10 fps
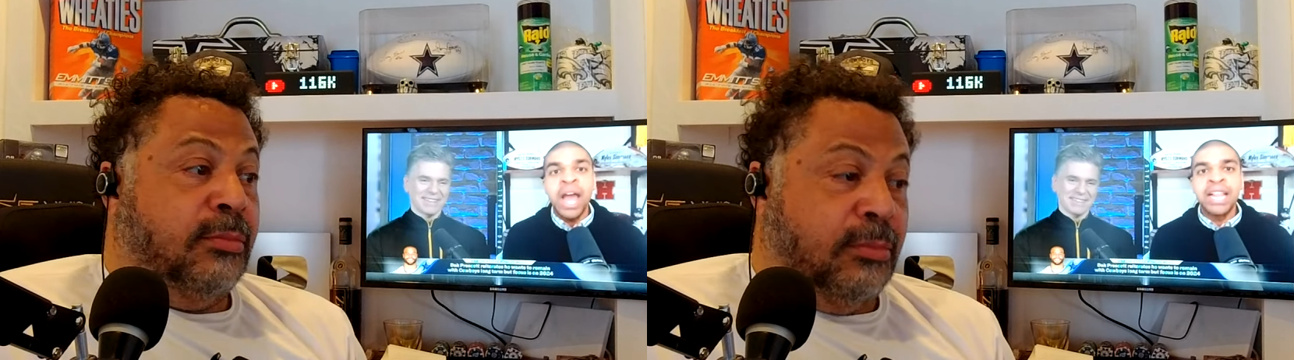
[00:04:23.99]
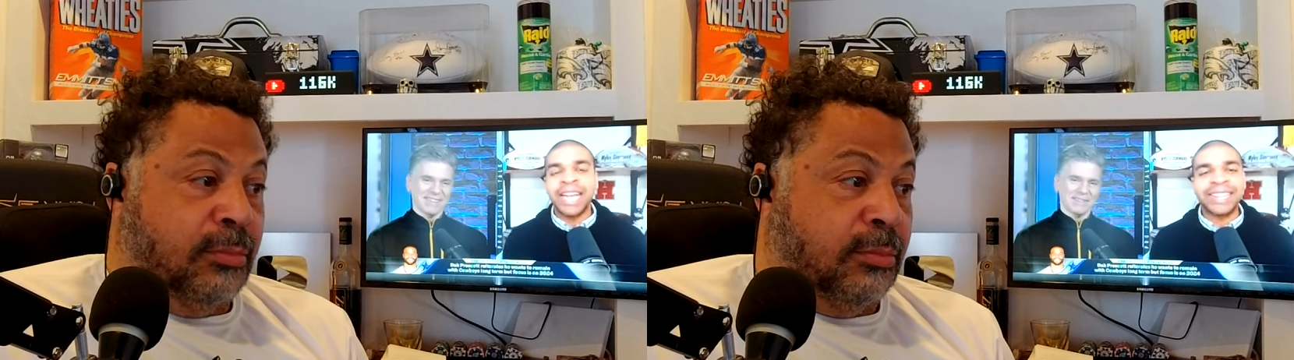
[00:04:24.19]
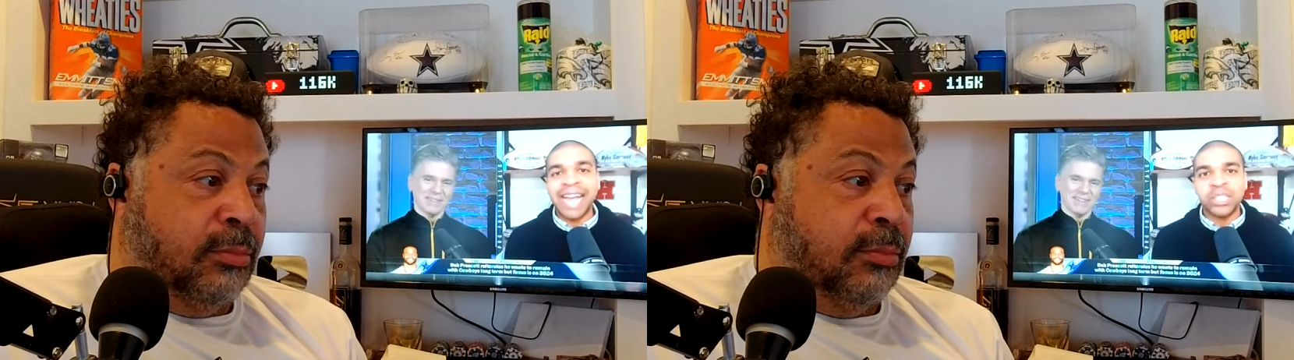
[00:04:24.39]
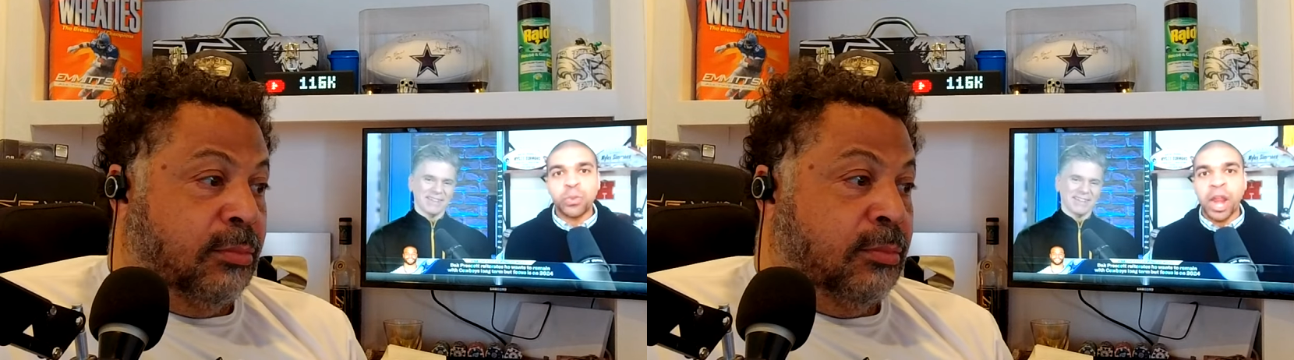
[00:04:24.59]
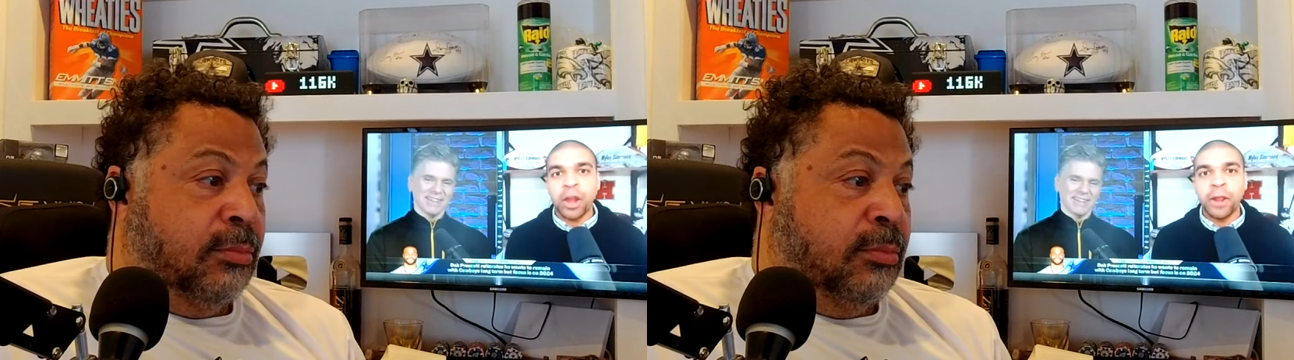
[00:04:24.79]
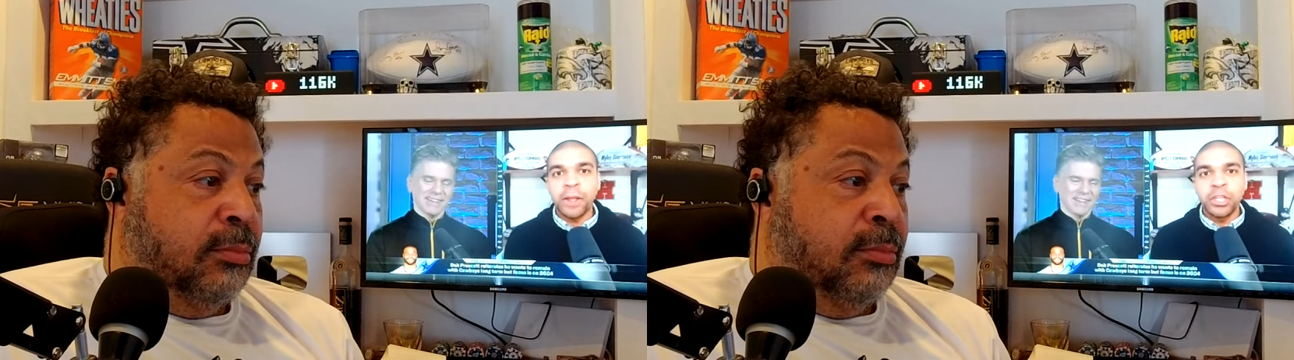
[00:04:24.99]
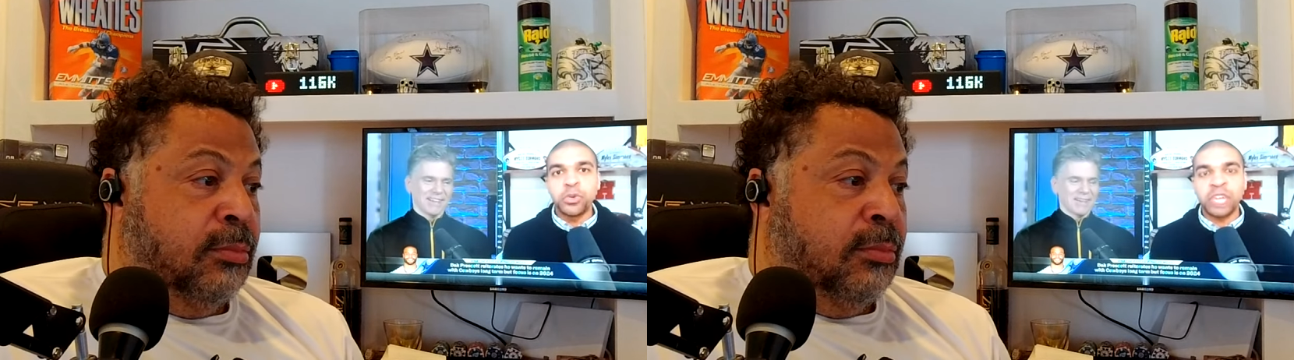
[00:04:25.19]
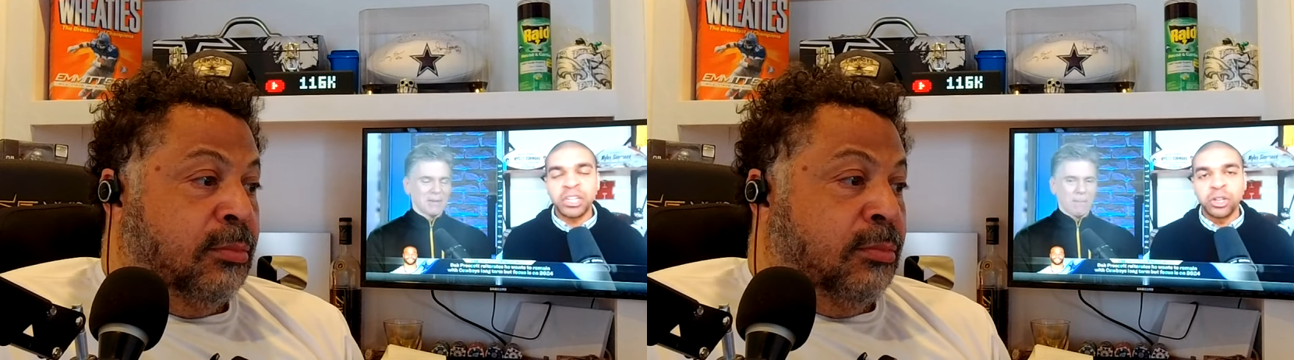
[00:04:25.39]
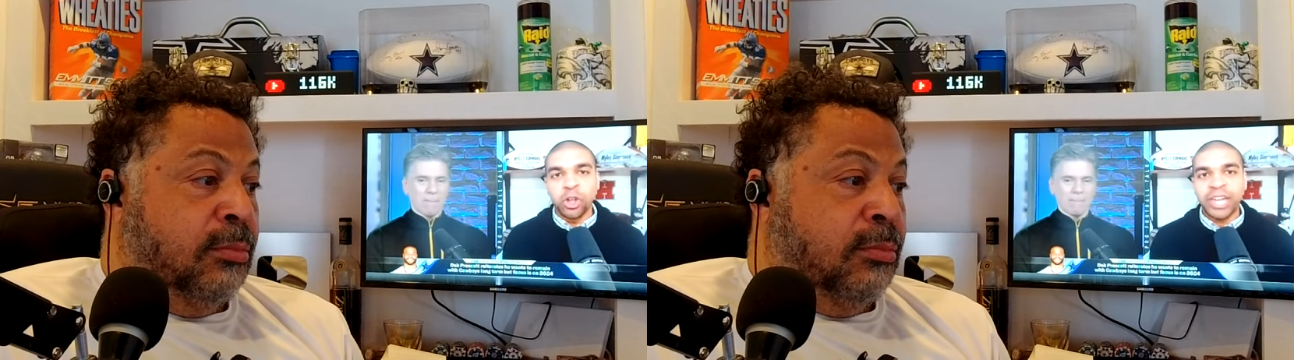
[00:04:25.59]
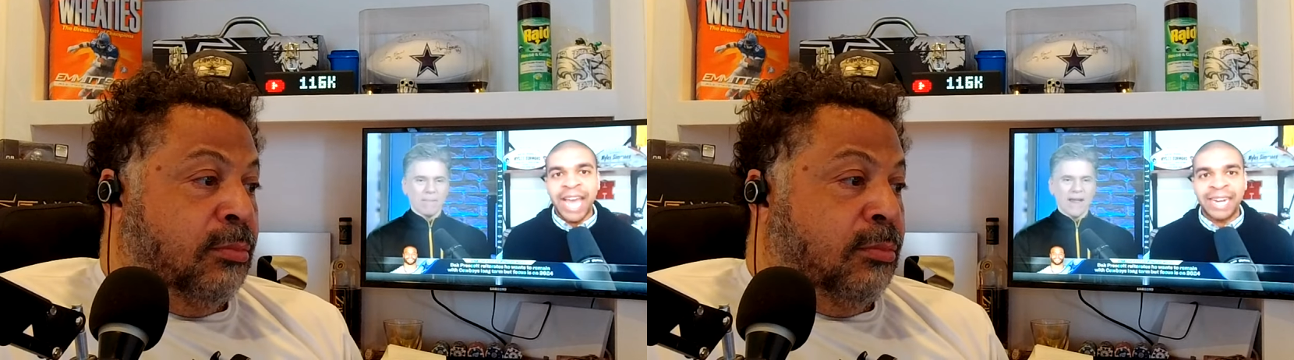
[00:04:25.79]
Speaker 1: that's where you can look at it
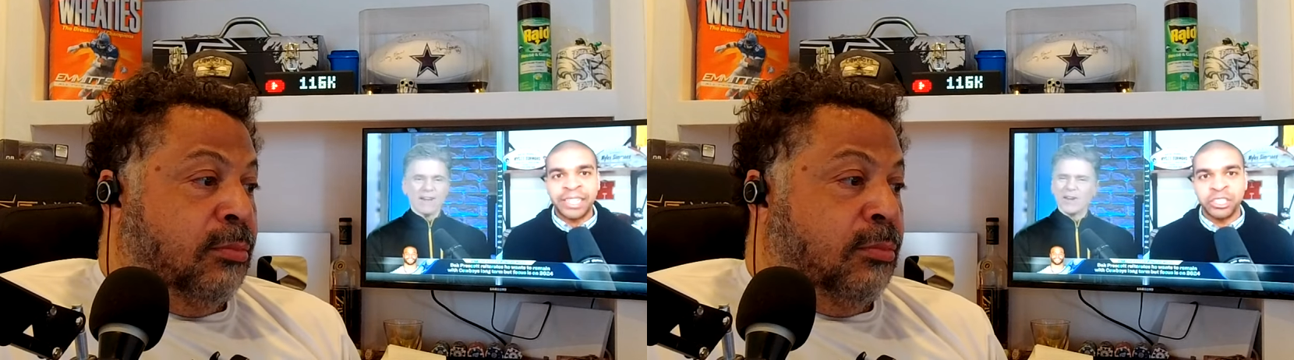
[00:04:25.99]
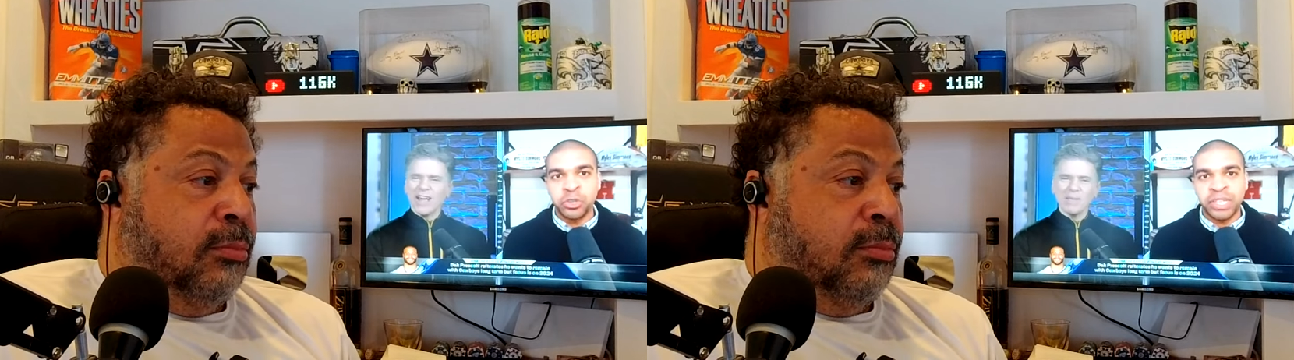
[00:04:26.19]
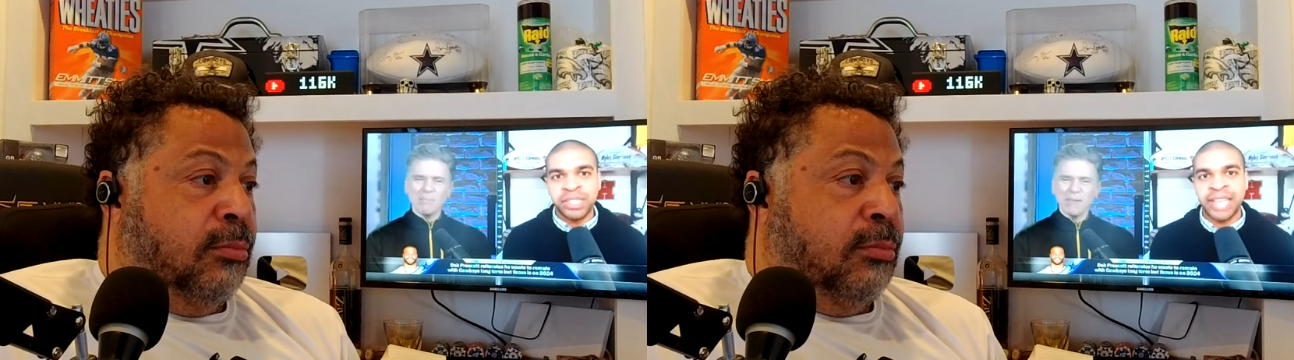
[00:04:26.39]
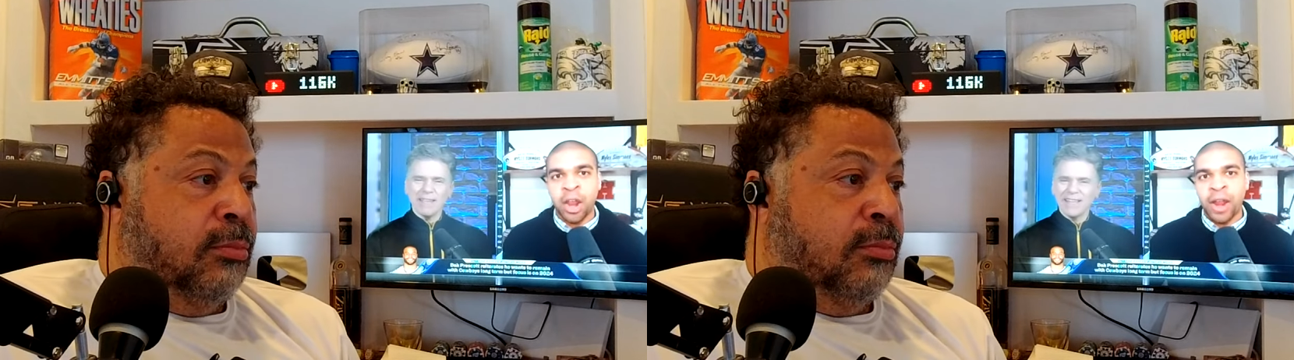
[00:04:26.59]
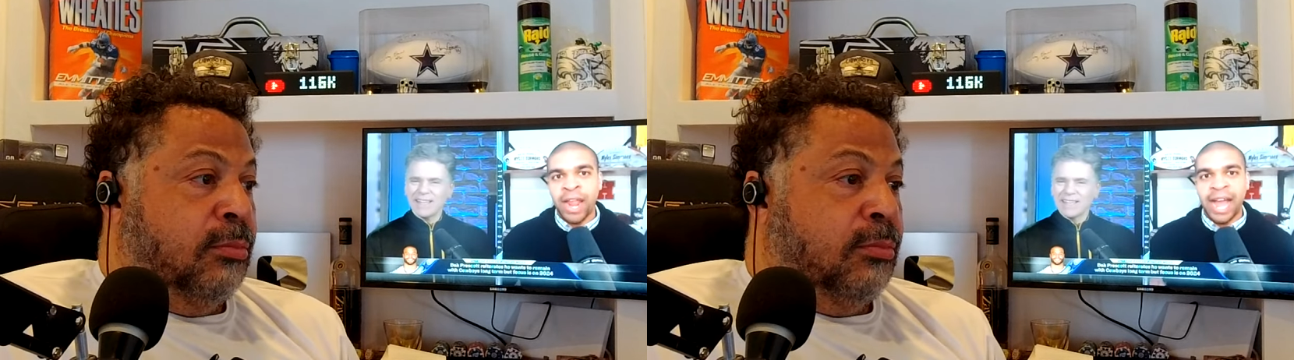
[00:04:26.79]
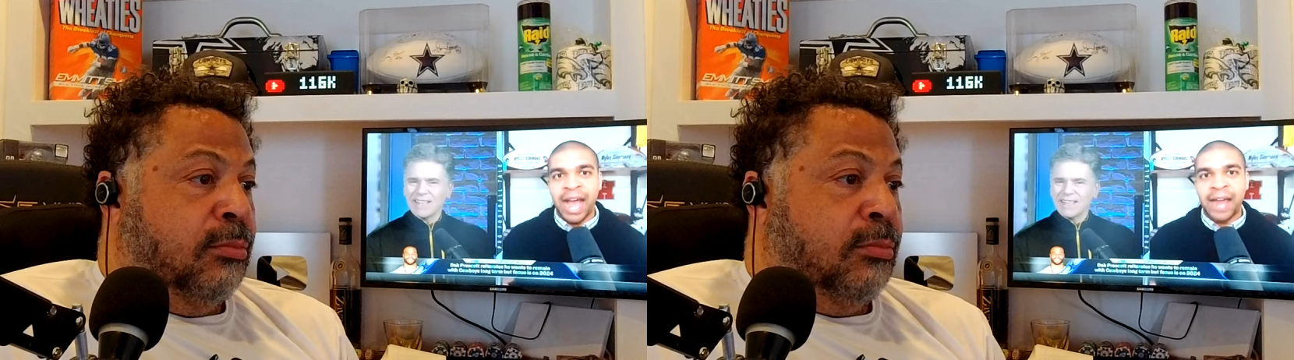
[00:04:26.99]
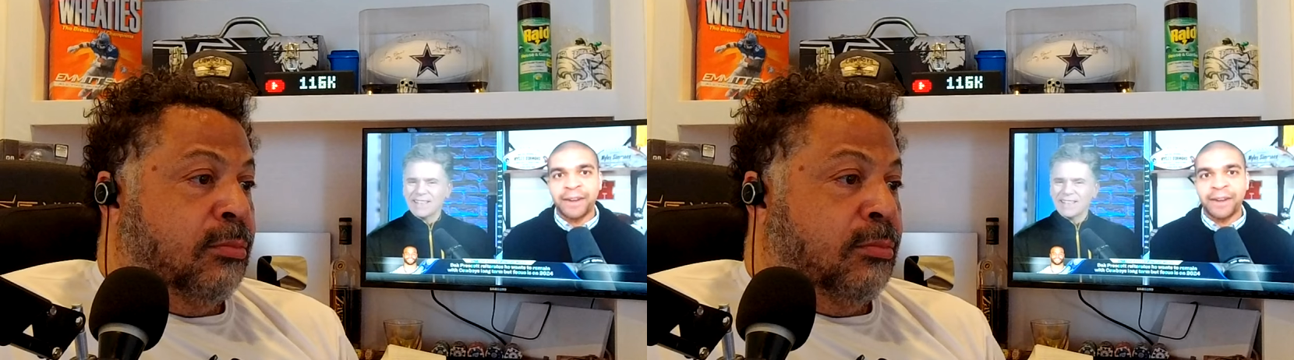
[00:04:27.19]
and I don't you know can how say, you all right, I don't.